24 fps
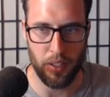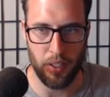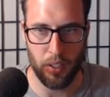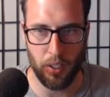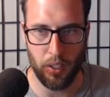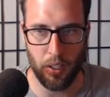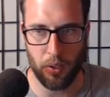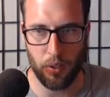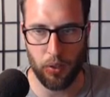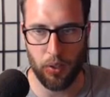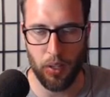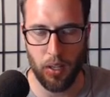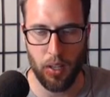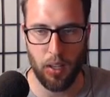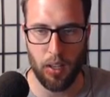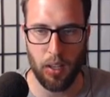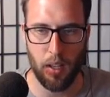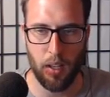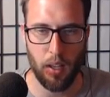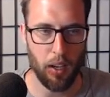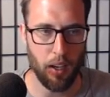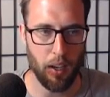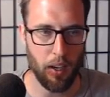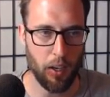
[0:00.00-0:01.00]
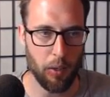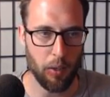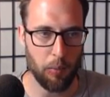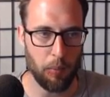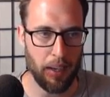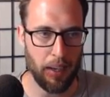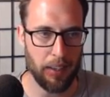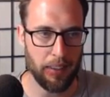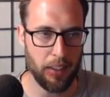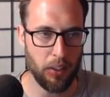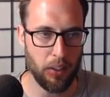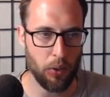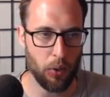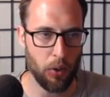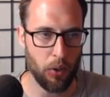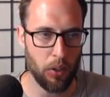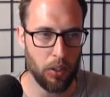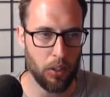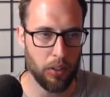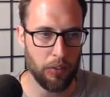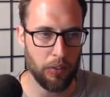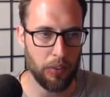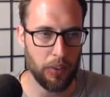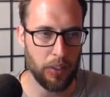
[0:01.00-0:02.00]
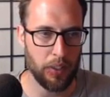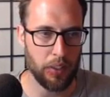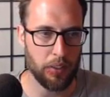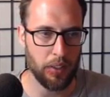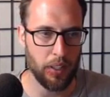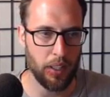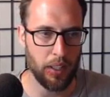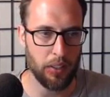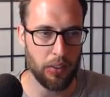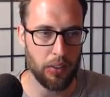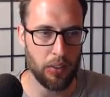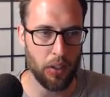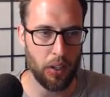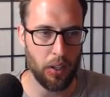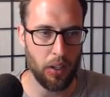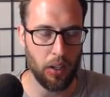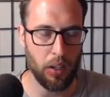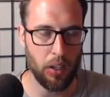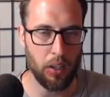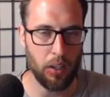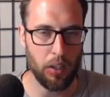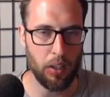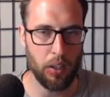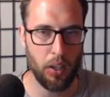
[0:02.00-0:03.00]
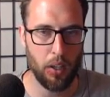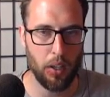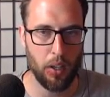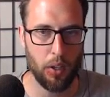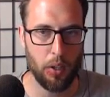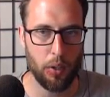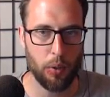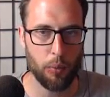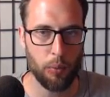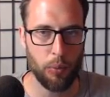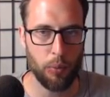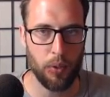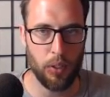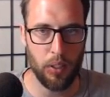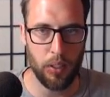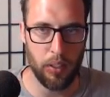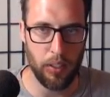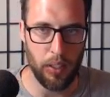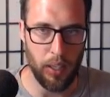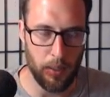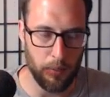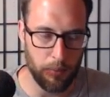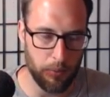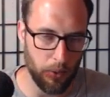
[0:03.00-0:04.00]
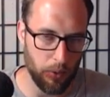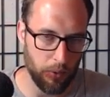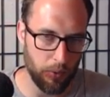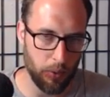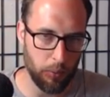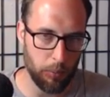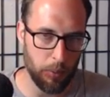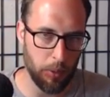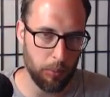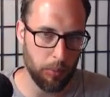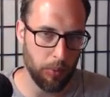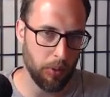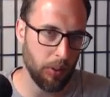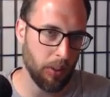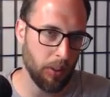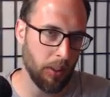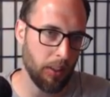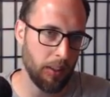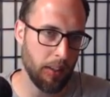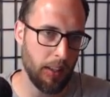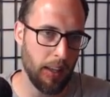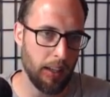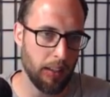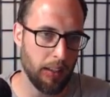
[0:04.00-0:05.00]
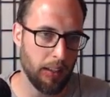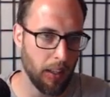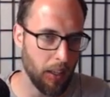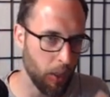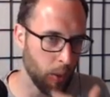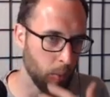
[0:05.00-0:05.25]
video. I think all of these things are really helpful for people to connect